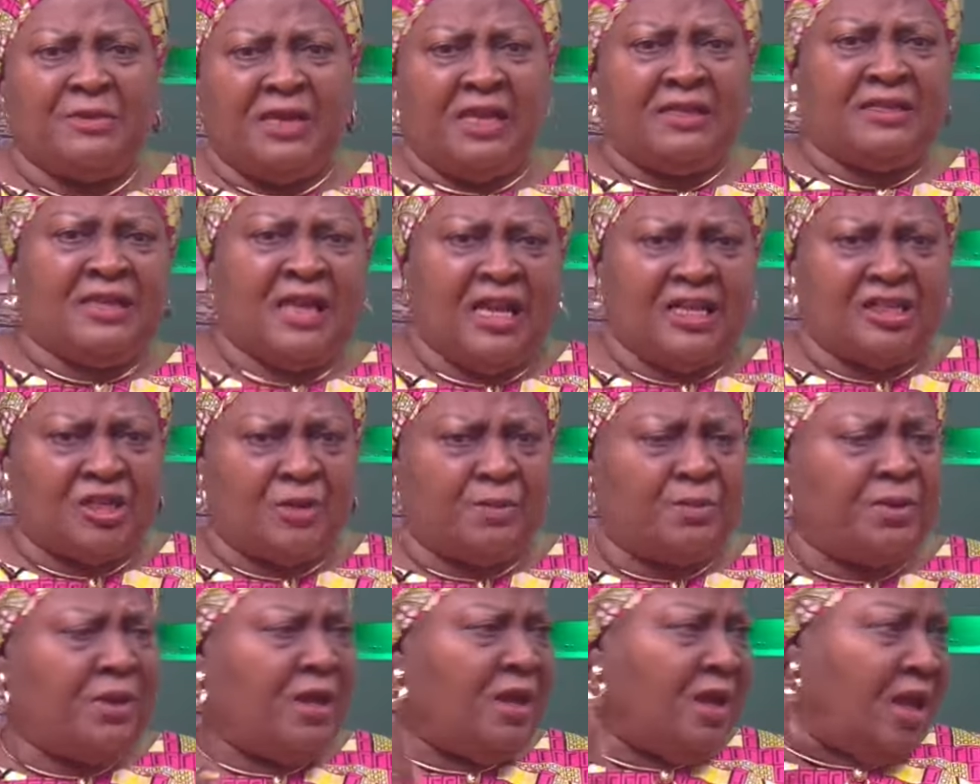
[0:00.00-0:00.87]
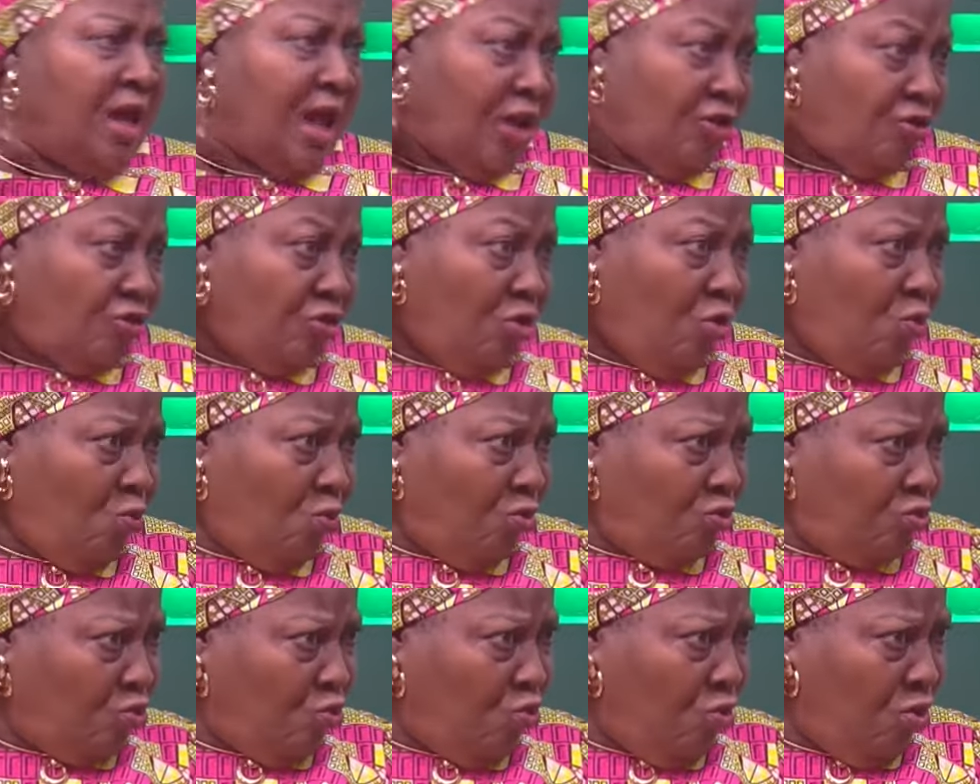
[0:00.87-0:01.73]
there's hardship, and you don't
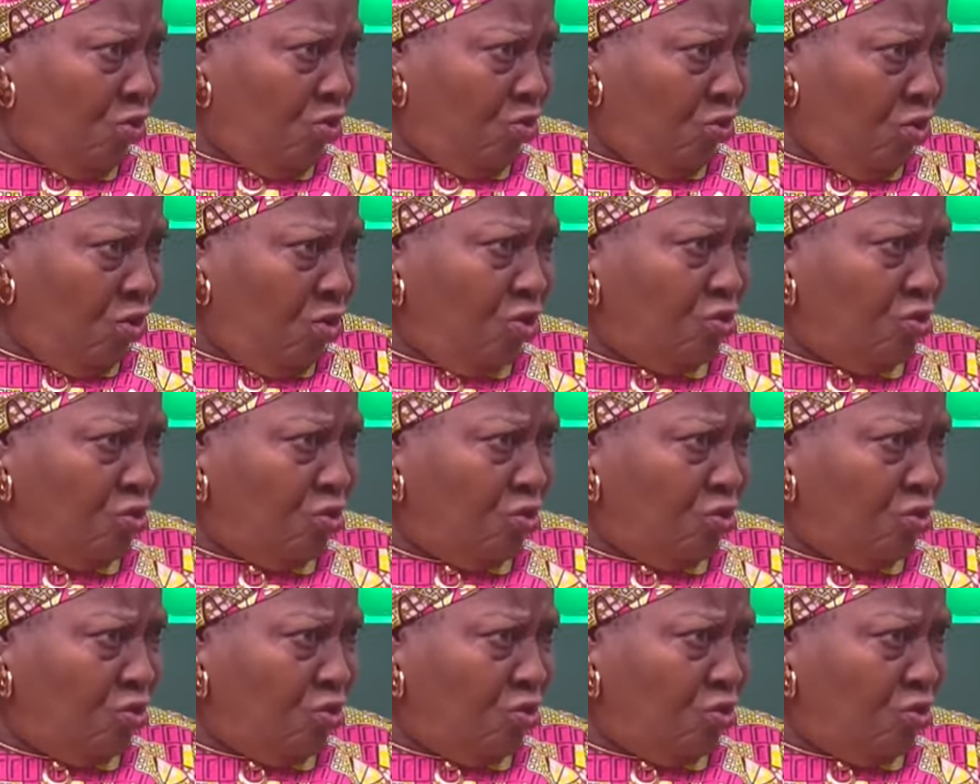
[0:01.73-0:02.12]
want to walk.